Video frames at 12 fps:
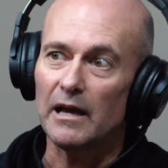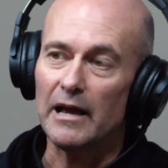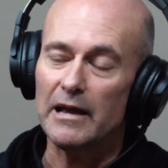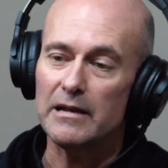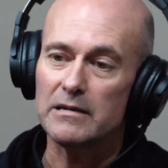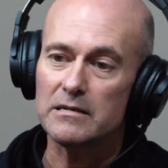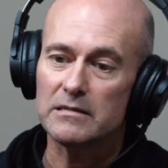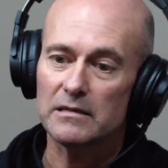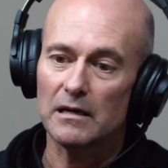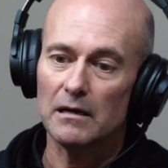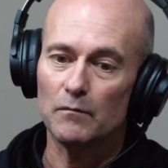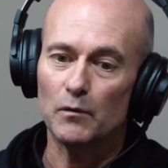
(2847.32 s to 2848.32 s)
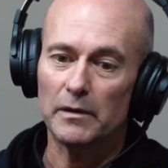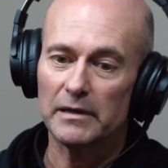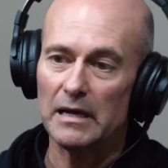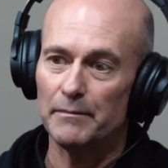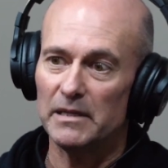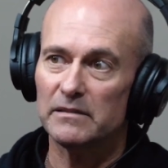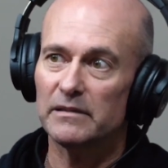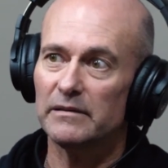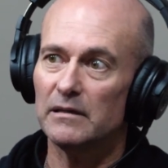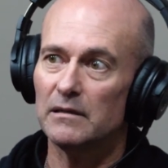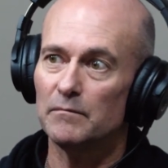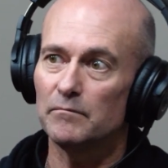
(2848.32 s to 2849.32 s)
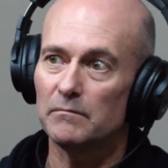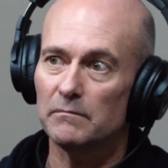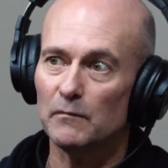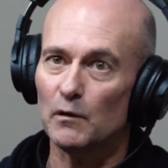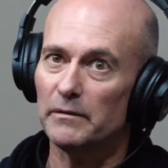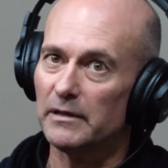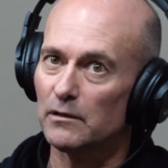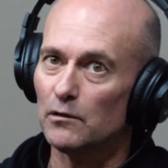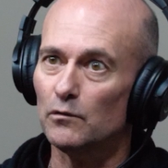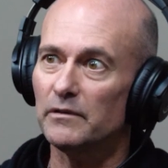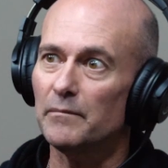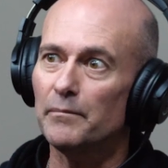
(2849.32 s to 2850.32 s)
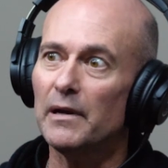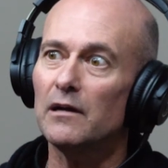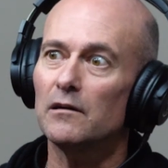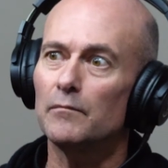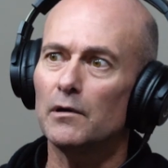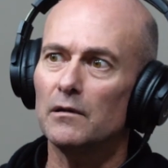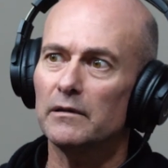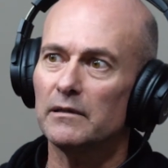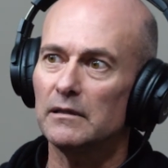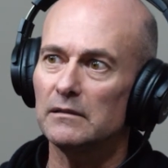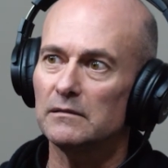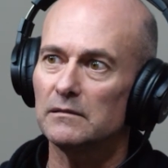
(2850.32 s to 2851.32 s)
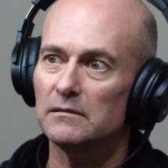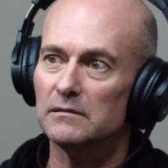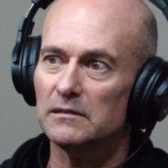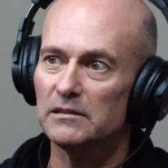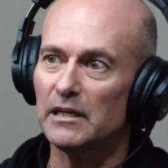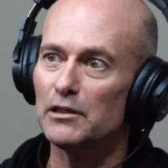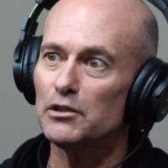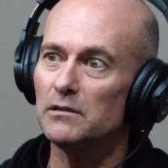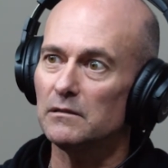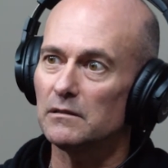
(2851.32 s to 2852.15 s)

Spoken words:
And we'd come into what they called the Parabolica section.